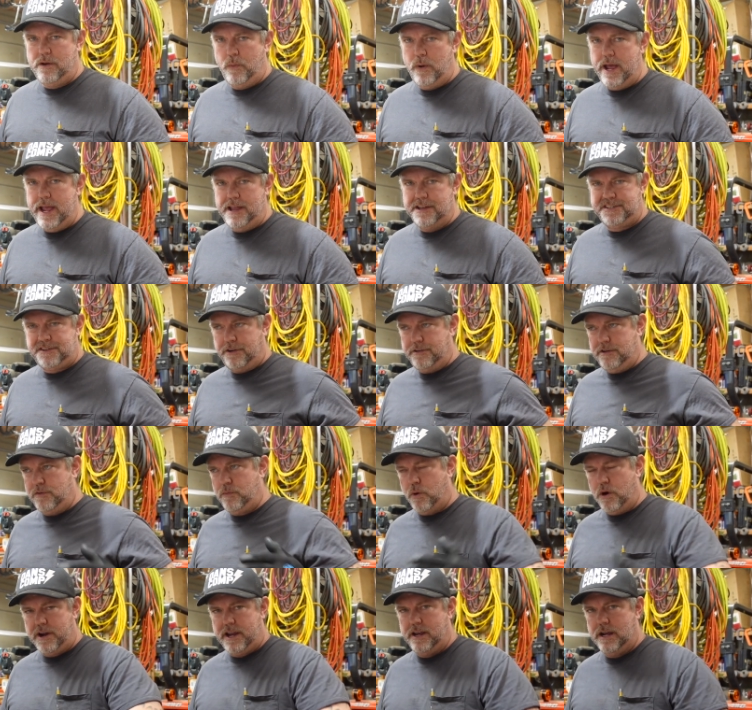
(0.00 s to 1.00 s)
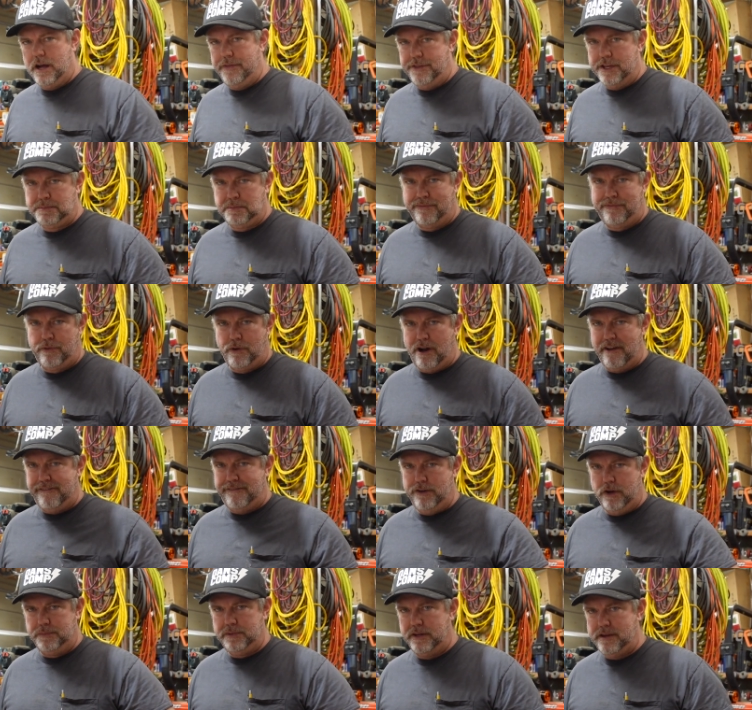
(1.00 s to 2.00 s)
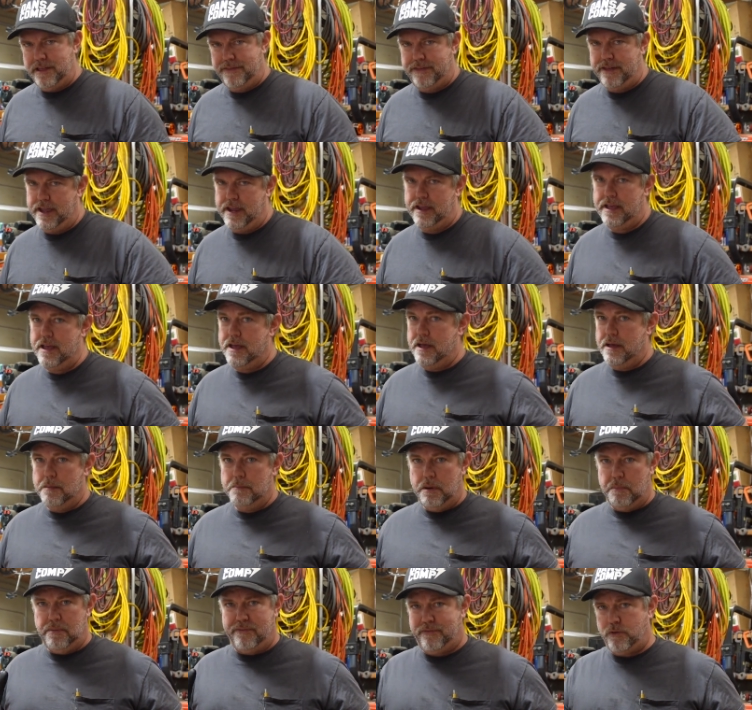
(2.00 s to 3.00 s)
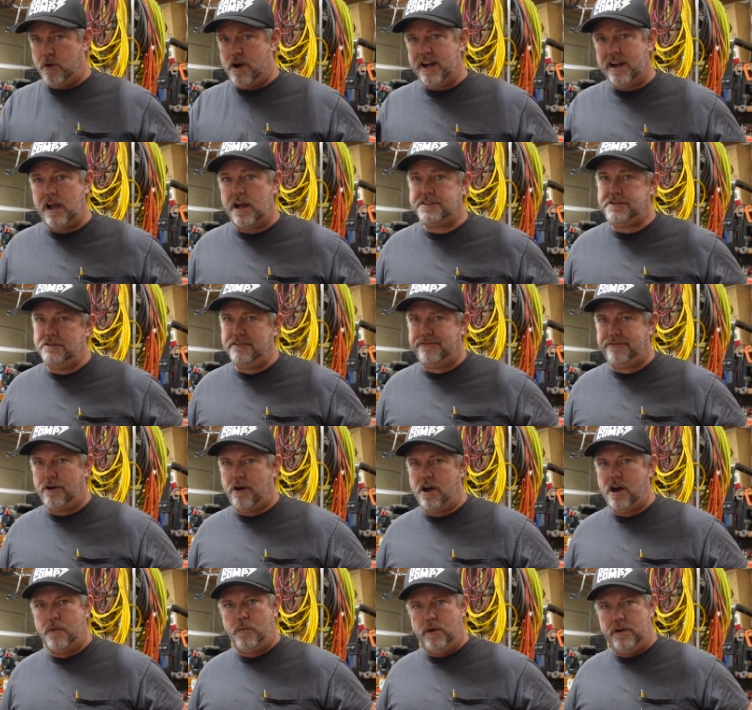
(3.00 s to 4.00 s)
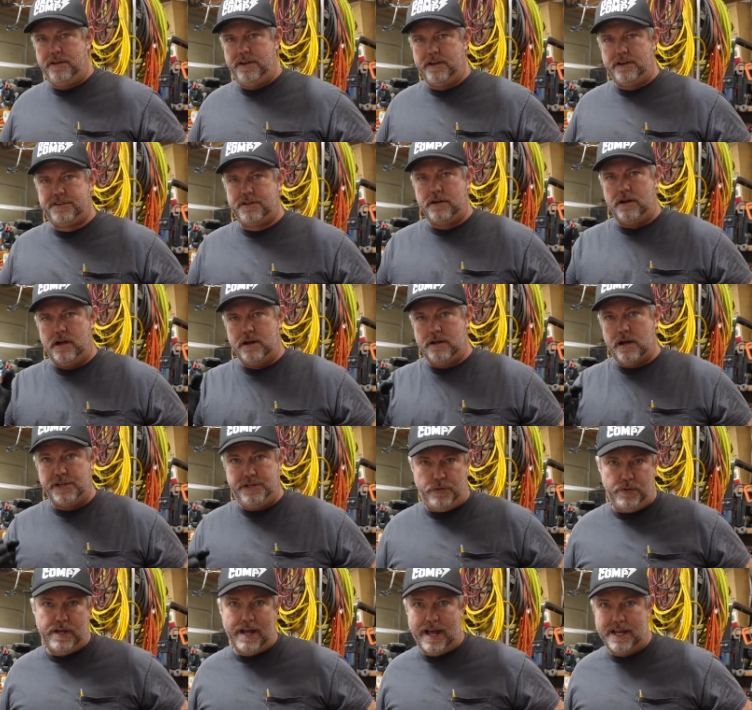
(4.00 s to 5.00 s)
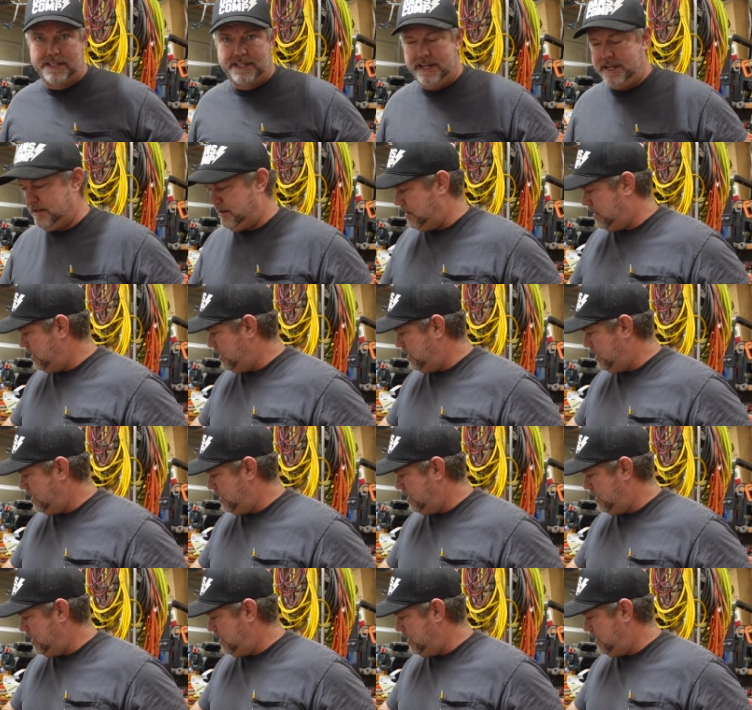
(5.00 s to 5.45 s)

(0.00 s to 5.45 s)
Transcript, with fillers: away and started working on this before I filmed anything, but before I got too far, I wanted to uh, cut you guys in.